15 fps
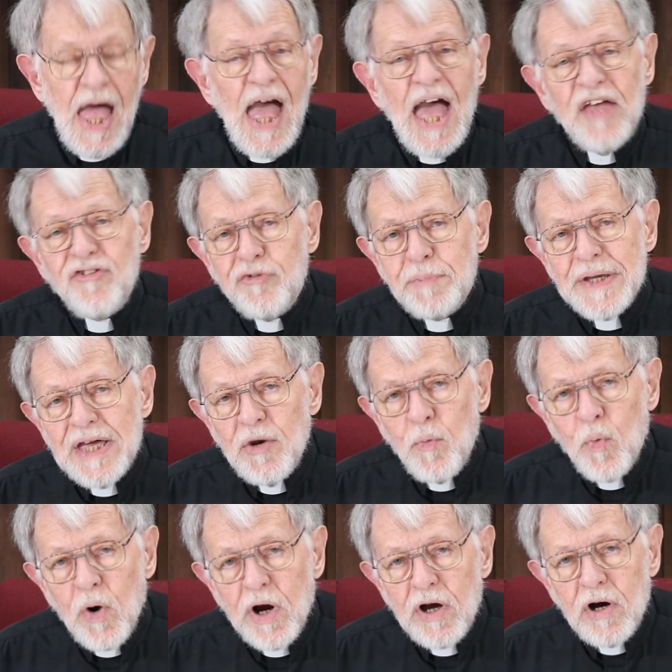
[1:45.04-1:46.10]
As you begin
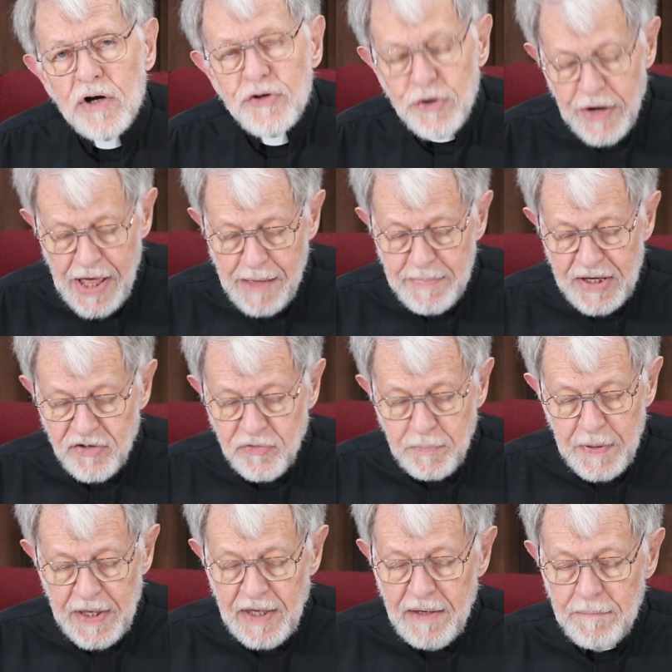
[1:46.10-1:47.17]
work on your
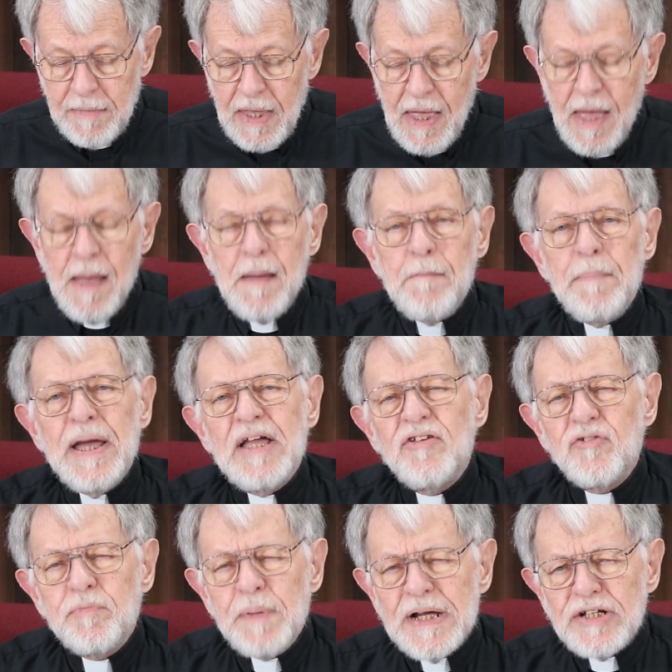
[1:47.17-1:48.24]
MSP, pay
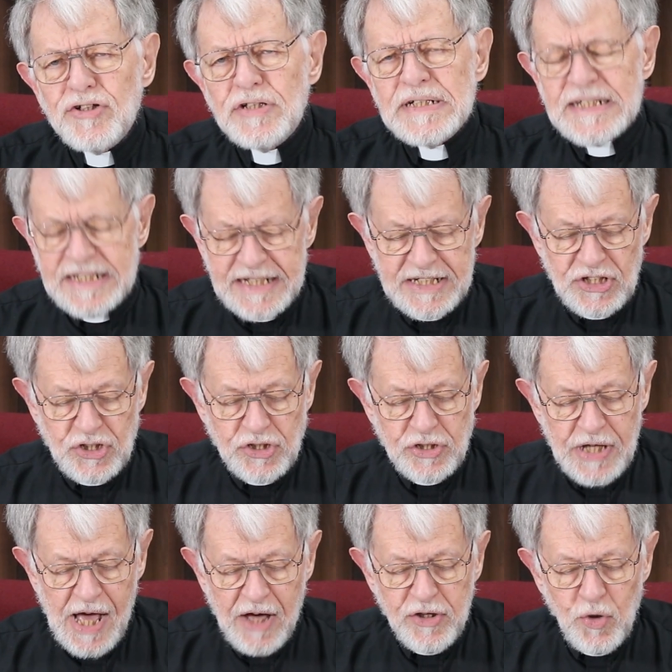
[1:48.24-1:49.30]
special attention
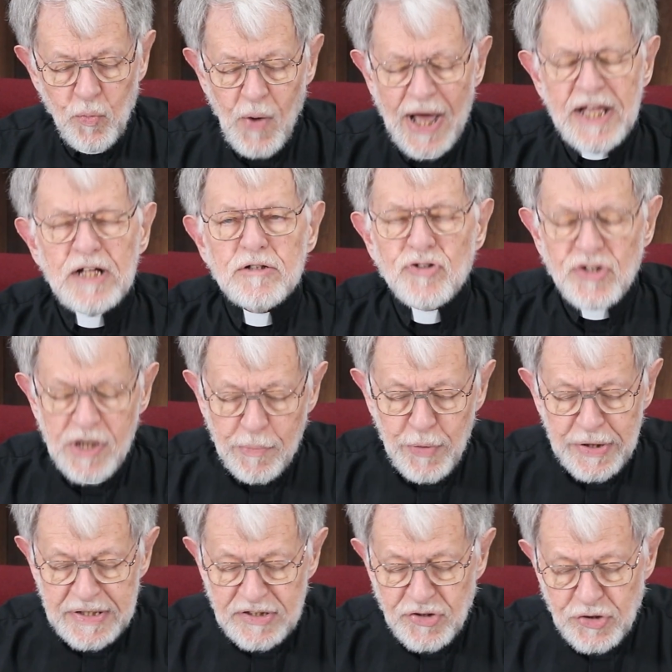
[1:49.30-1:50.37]
to how you write your
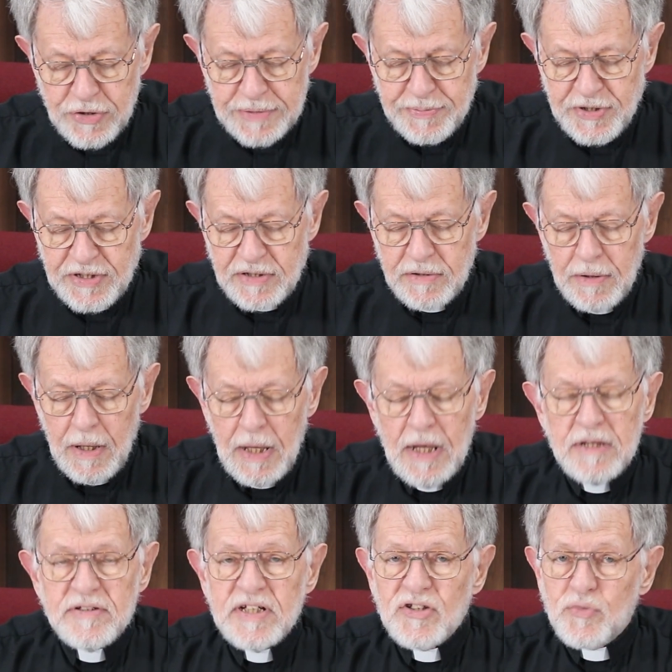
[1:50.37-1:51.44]
summary description,
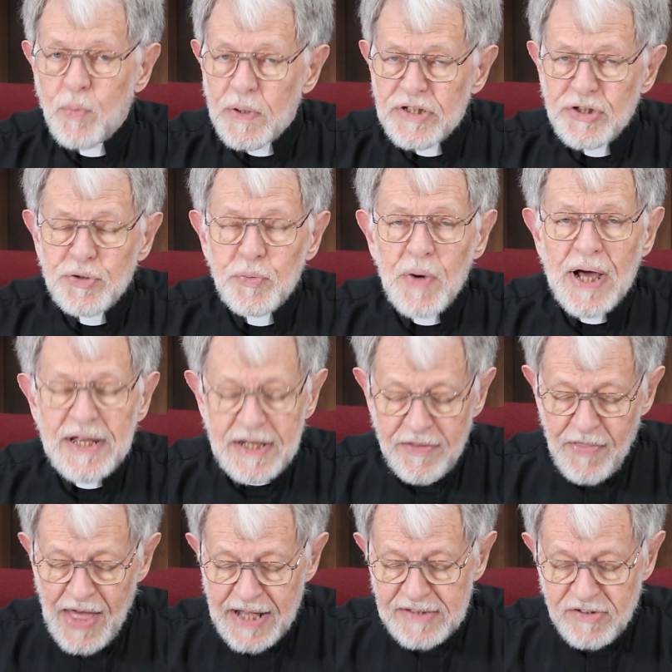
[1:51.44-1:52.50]
since what you write
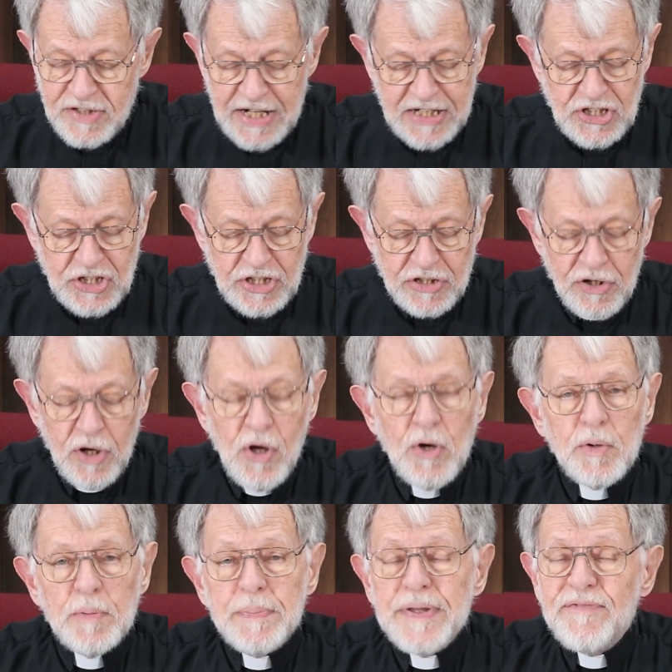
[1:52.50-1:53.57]
in that section
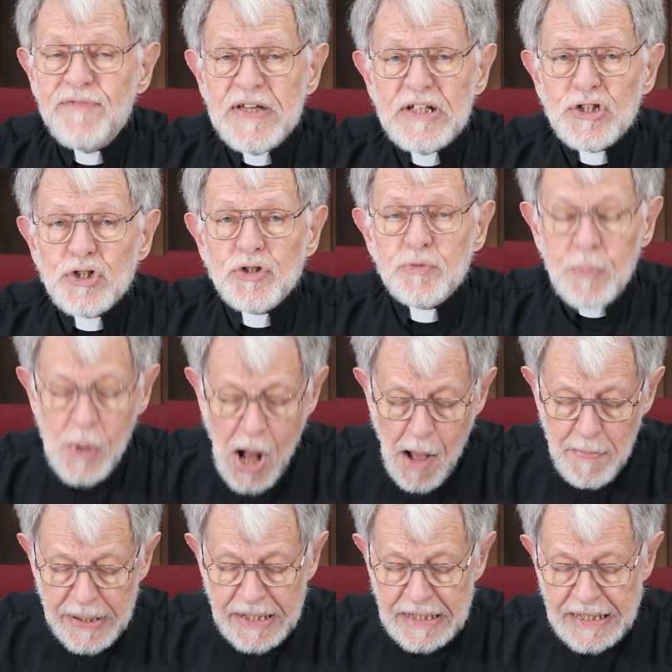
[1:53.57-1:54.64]
will be featured
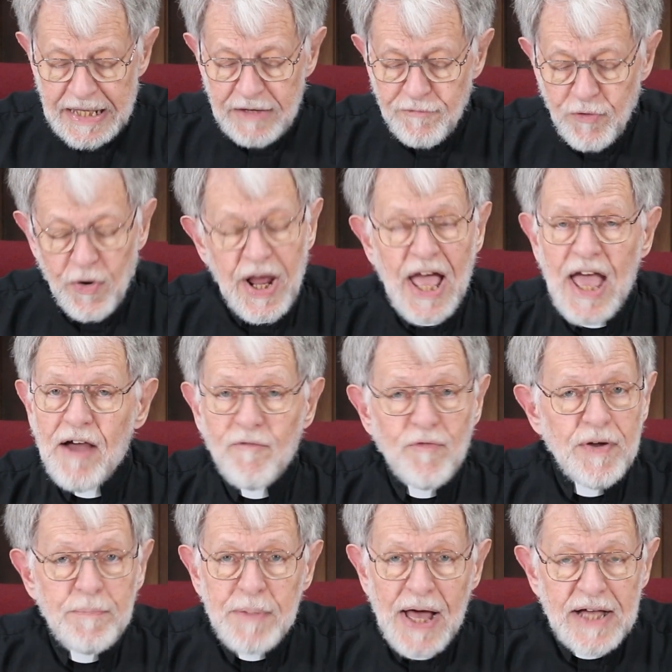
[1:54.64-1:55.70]
prominently for
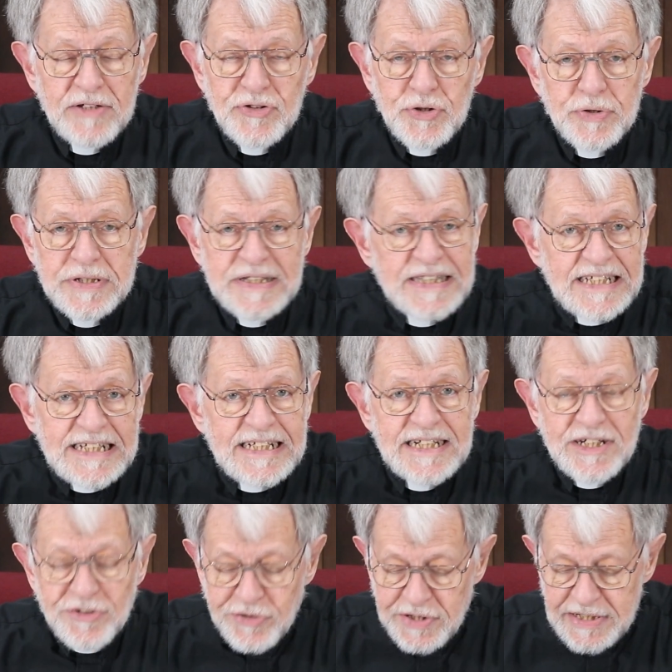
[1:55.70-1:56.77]
every pastor in the
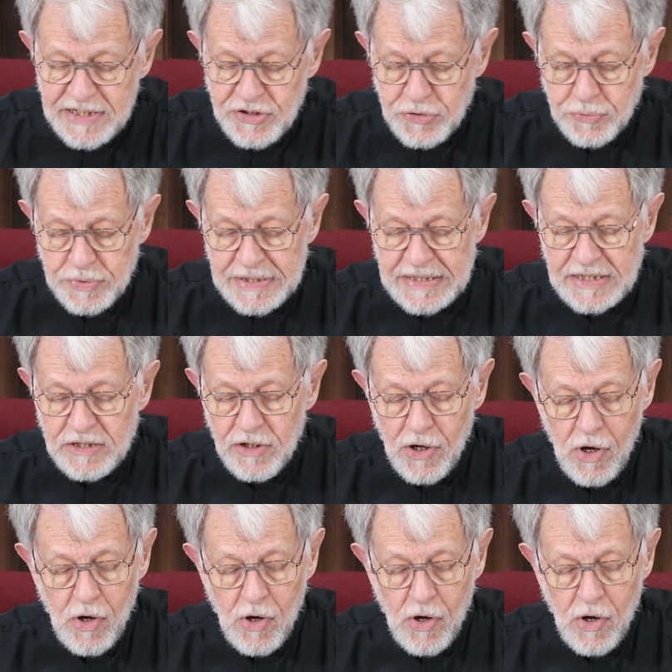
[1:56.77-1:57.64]
ELCA to read